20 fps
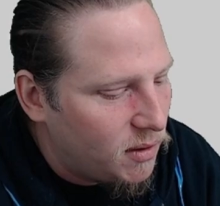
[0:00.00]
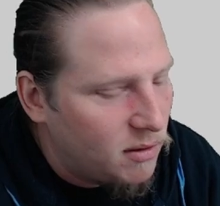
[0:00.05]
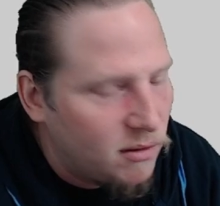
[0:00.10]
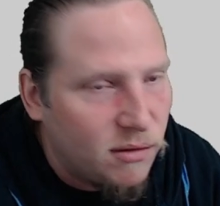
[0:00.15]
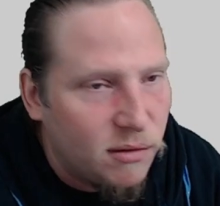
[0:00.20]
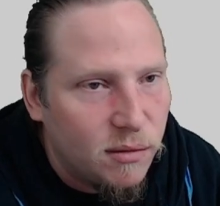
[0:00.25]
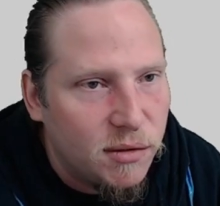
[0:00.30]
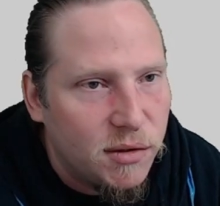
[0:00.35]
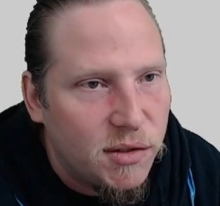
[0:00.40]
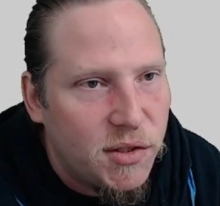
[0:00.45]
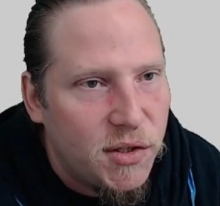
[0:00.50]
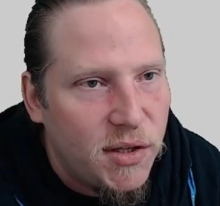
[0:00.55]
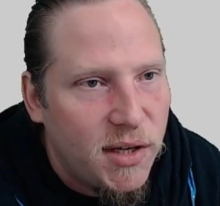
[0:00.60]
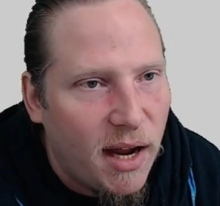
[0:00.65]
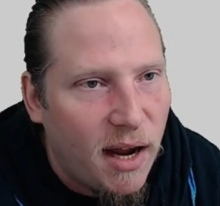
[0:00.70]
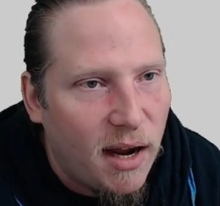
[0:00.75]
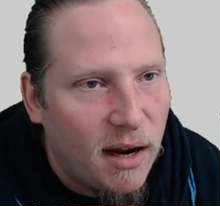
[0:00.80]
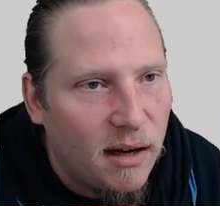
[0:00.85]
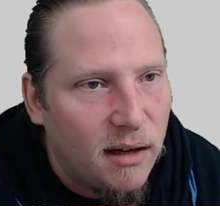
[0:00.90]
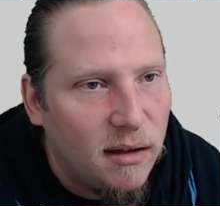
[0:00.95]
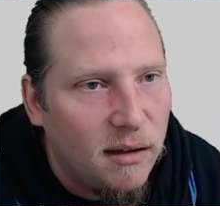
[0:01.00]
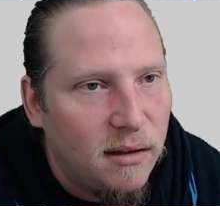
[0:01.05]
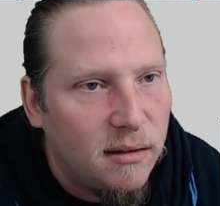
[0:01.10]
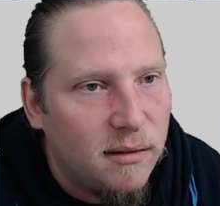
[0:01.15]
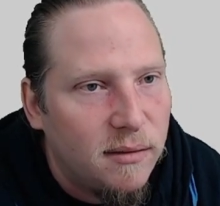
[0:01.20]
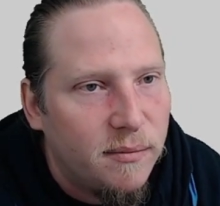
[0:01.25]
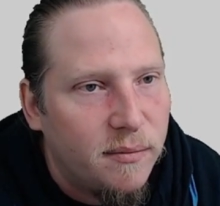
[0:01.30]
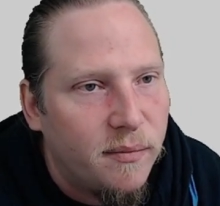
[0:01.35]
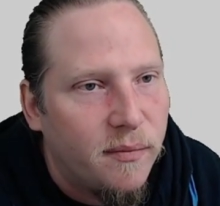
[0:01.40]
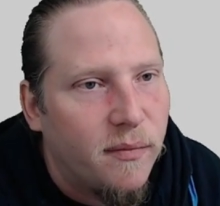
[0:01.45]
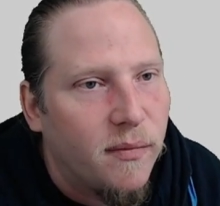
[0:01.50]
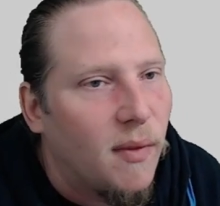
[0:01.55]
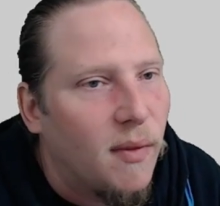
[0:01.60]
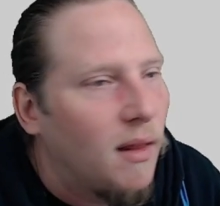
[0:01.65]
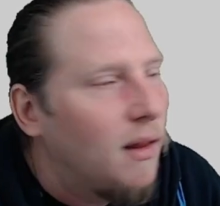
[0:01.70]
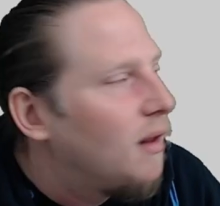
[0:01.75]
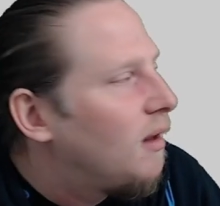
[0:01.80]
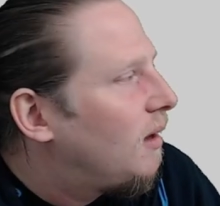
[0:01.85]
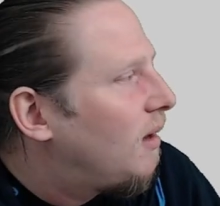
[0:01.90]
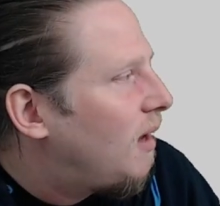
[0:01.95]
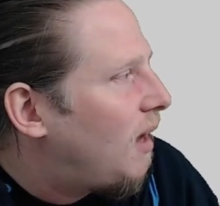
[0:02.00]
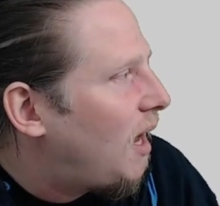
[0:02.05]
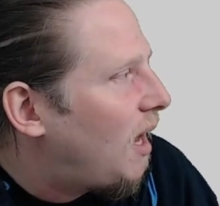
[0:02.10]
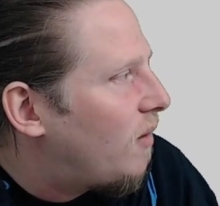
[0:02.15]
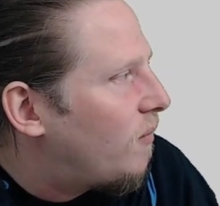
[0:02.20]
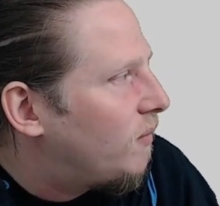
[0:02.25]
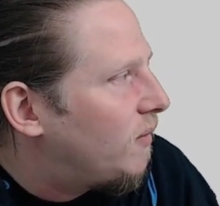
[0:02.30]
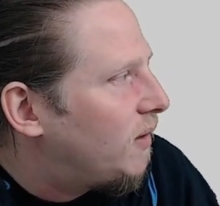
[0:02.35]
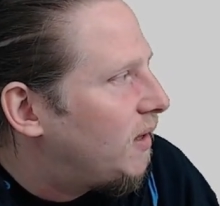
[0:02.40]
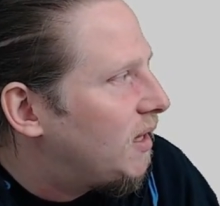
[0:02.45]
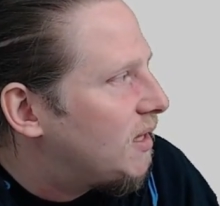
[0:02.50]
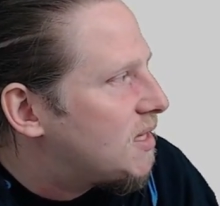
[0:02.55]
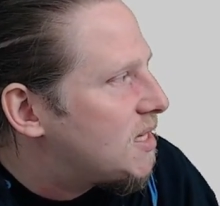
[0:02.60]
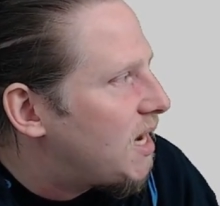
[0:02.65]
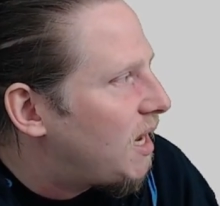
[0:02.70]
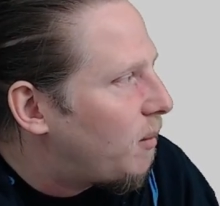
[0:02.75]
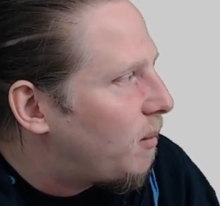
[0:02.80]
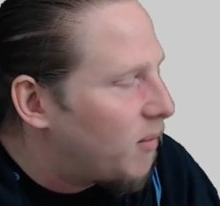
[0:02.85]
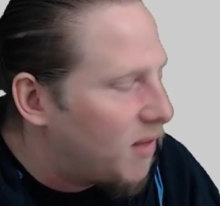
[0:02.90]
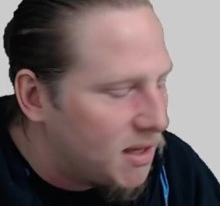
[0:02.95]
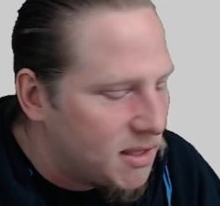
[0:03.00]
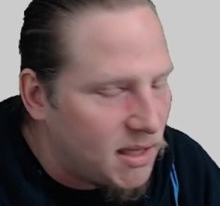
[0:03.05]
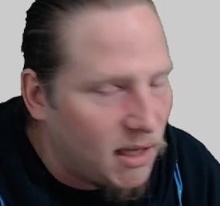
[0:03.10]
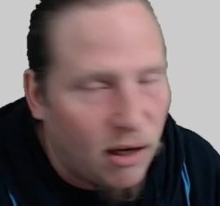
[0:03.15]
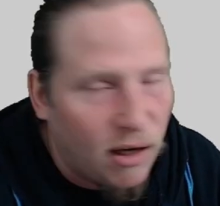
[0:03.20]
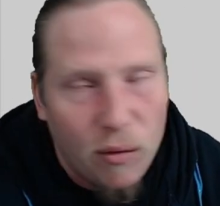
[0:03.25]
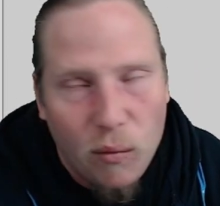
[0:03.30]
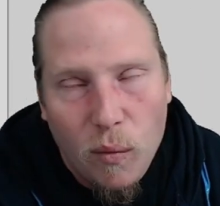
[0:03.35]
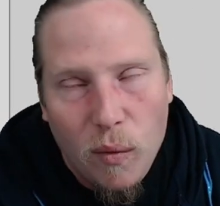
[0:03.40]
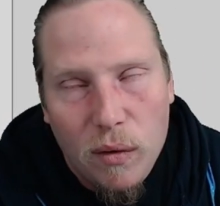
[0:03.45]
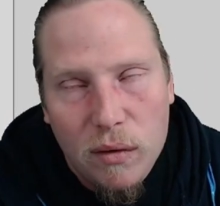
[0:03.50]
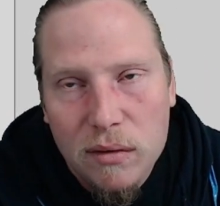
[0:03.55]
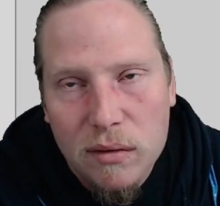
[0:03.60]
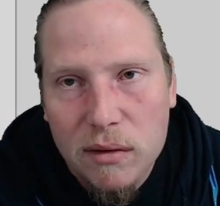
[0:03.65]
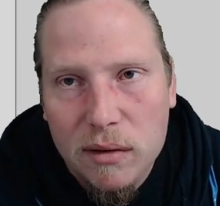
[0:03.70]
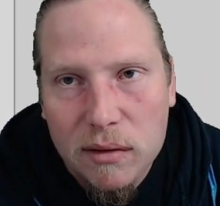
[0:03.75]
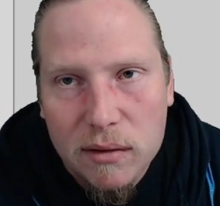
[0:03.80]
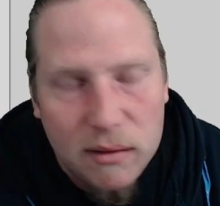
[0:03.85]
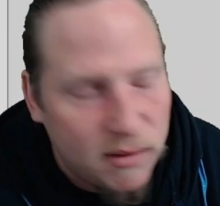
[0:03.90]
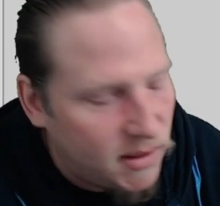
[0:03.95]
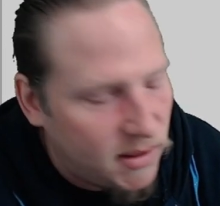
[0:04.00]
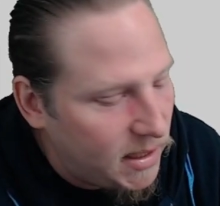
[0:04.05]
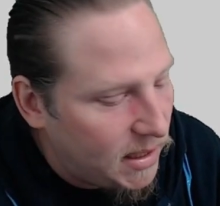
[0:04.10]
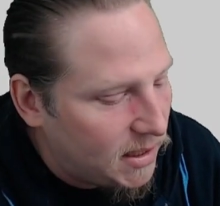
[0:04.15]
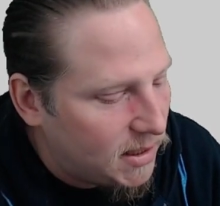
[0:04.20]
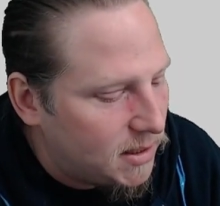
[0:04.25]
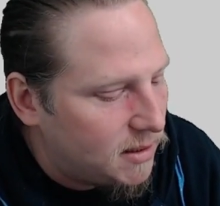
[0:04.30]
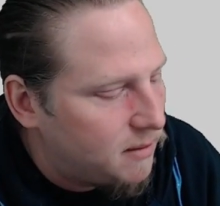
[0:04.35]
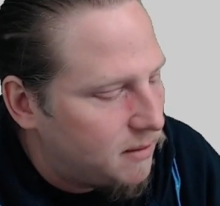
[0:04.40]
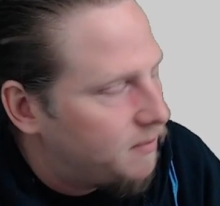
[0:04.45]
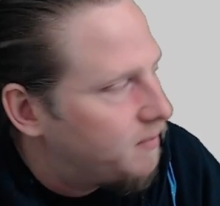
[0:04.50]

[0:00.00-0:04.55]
to triangle, and let's name the second one text.